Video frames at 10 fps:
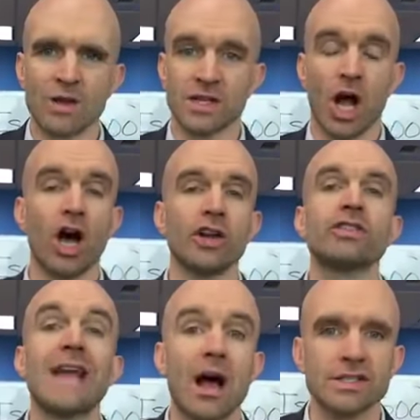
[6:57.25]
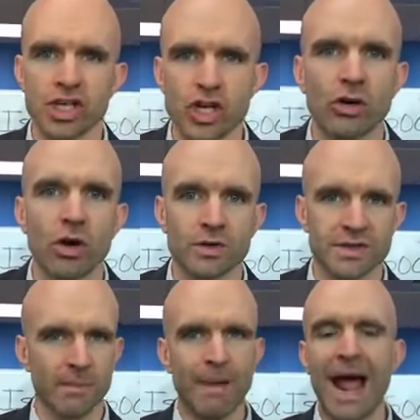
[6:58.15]
100,000 euros,
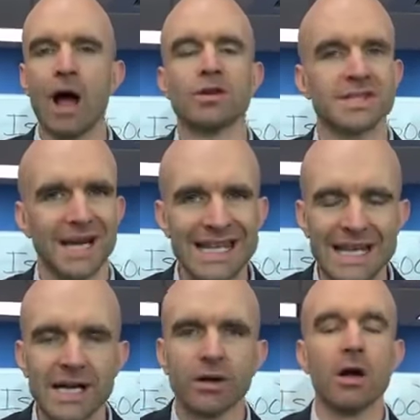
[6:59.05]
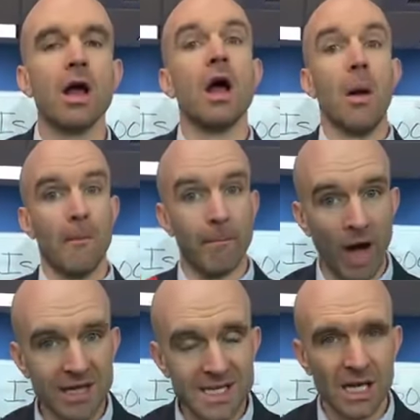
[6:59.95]
pounds a year,
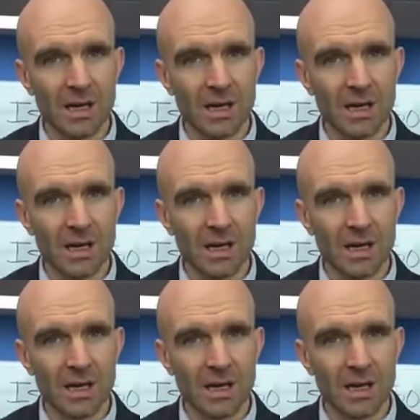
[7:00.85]
but